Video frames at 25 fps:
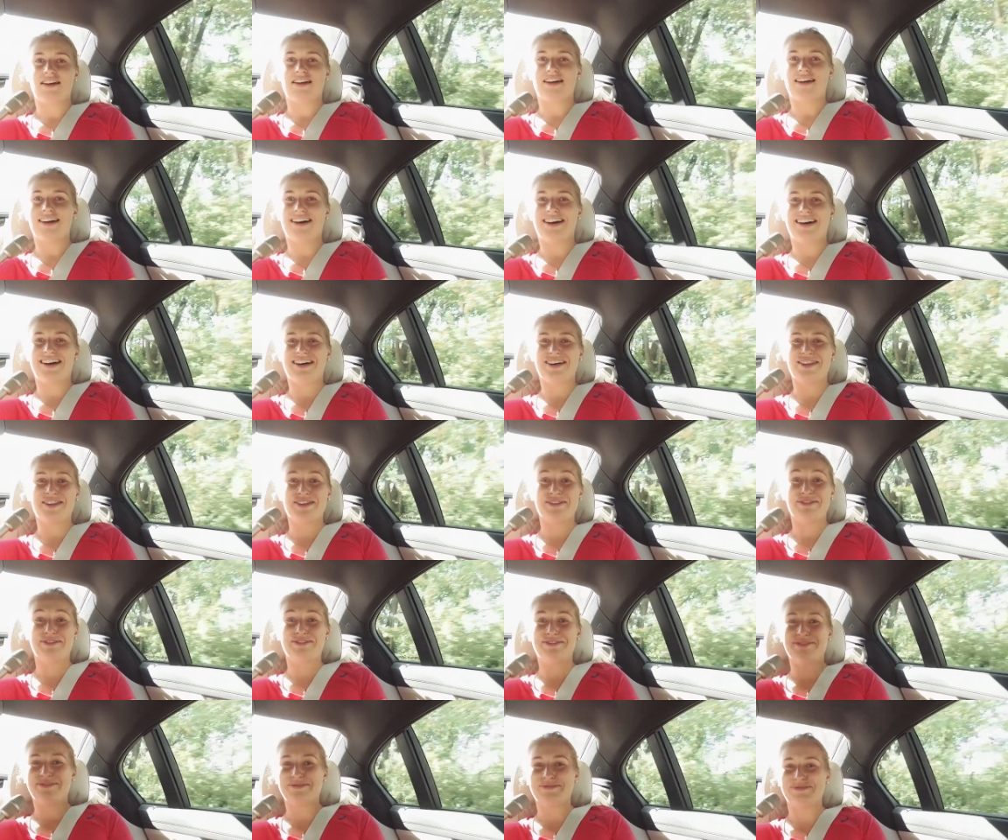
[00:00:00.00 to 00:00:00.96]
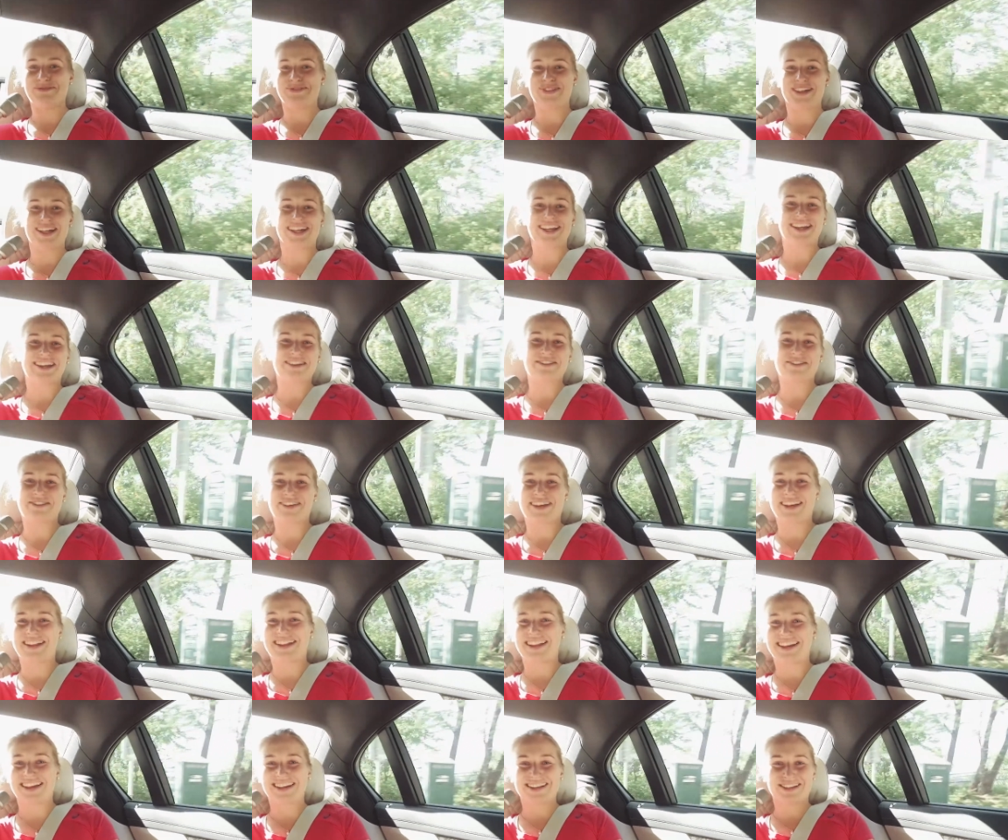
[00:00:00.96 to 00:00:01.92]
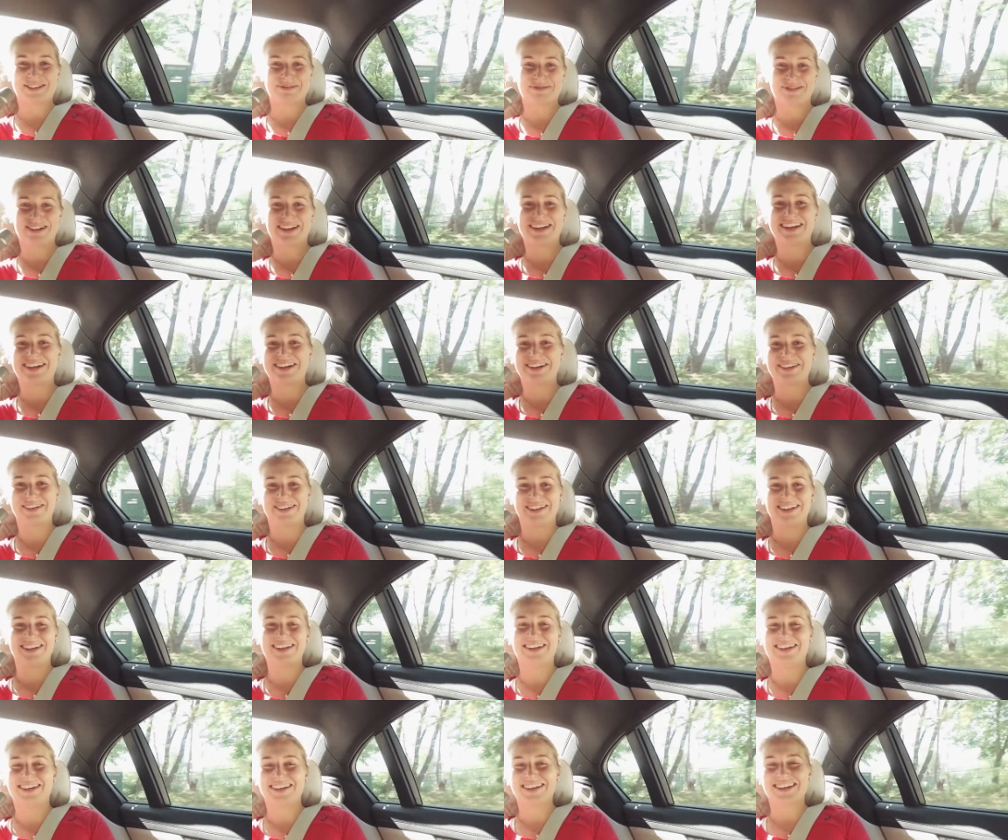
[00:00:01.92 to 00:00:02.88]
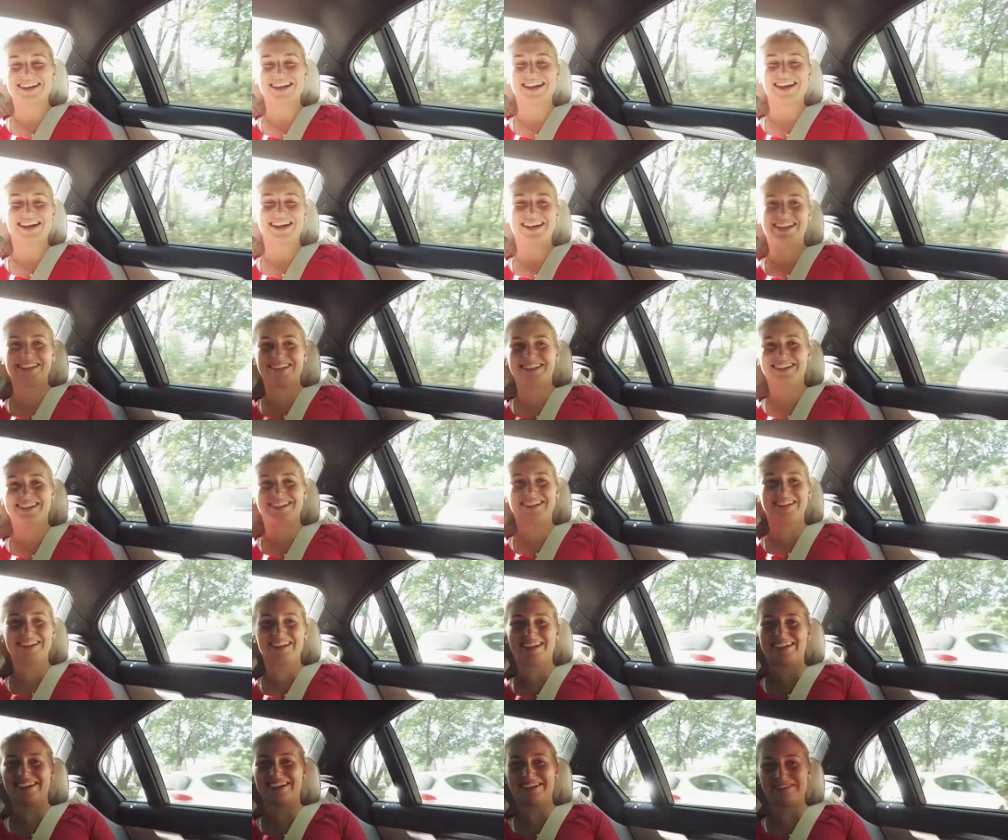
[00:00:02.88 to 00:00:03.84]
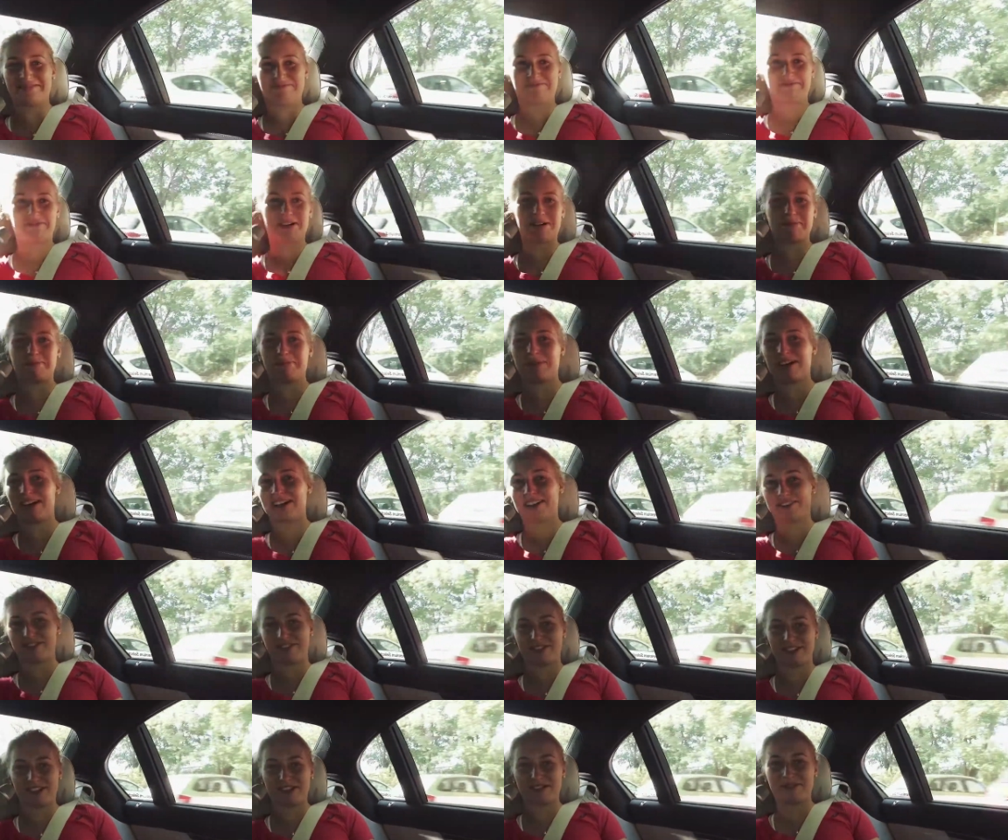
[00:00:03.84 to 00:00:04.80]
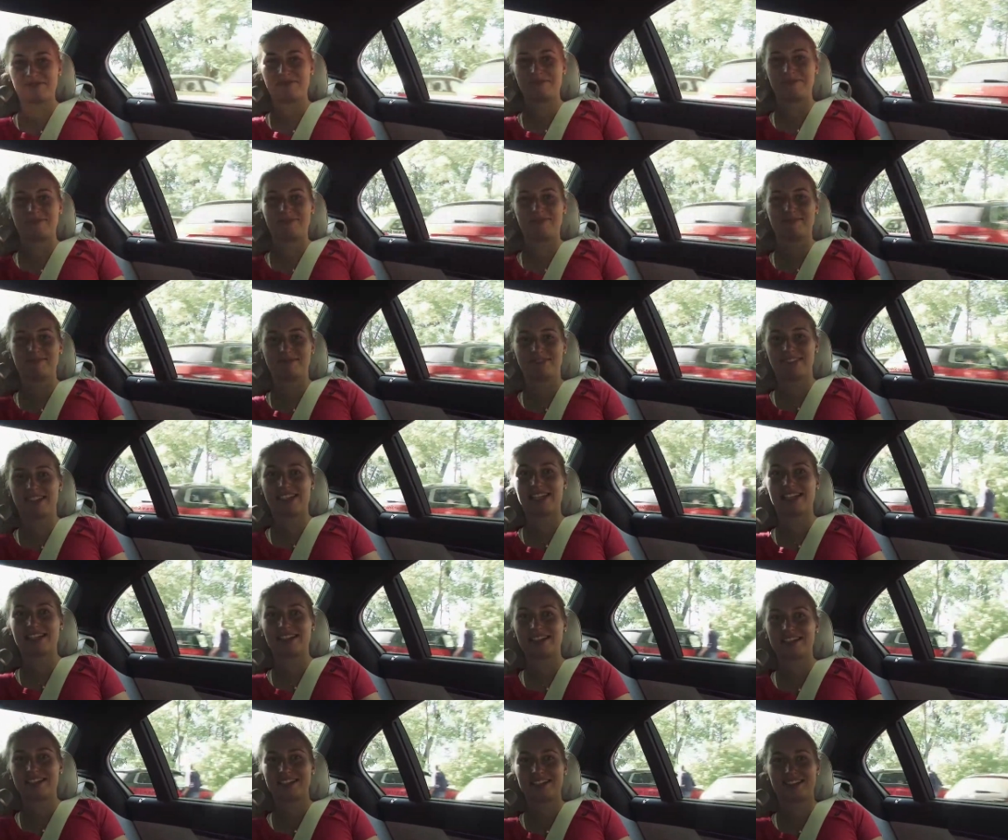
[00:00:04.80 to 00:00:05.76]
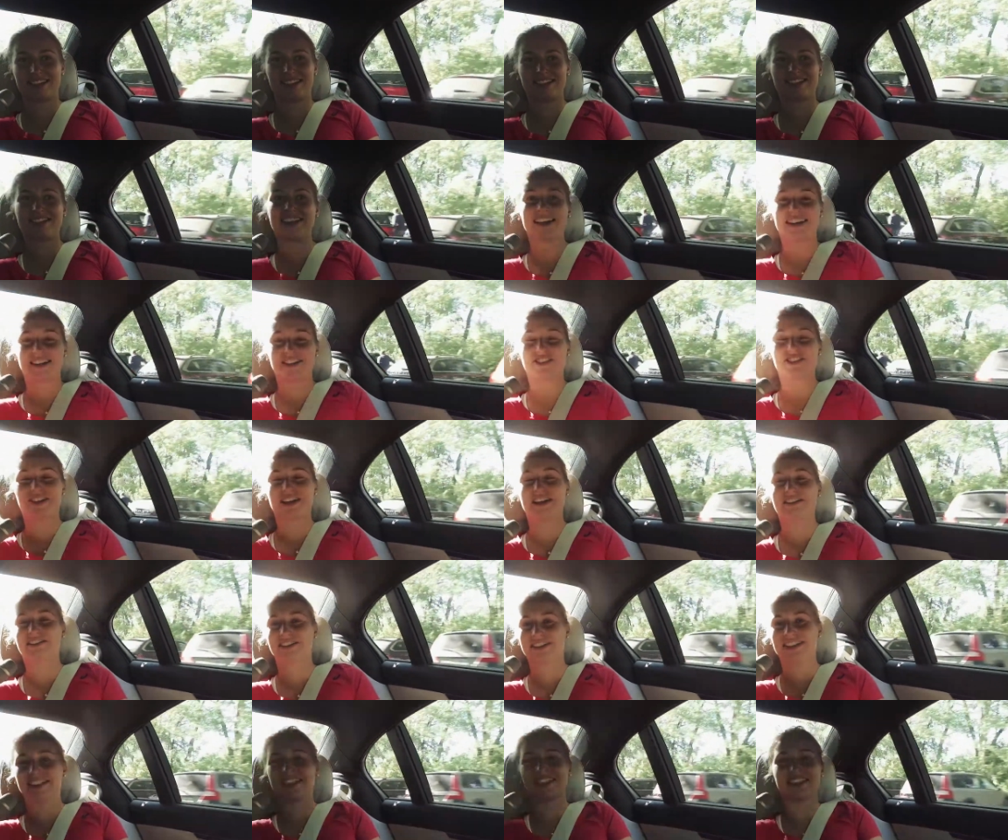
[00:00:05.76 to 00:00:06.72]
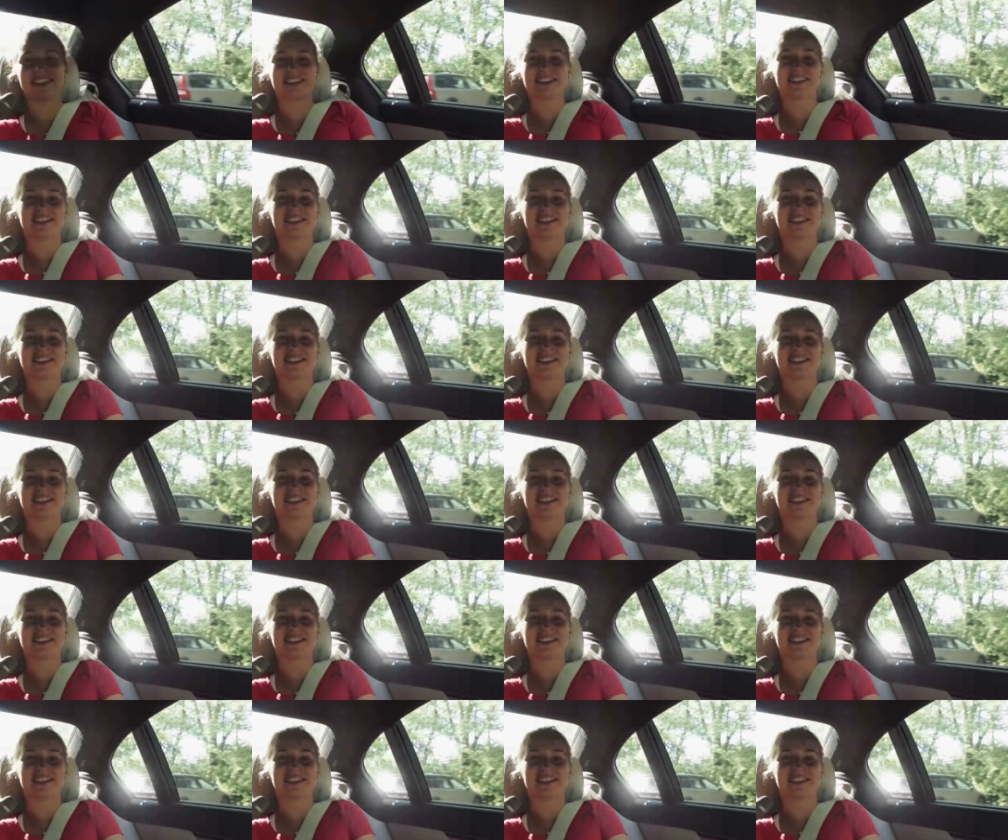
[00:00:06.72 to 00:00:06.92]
Uh, the winning feeling is pretty good, and um, apart from tennis, yeah, traveling.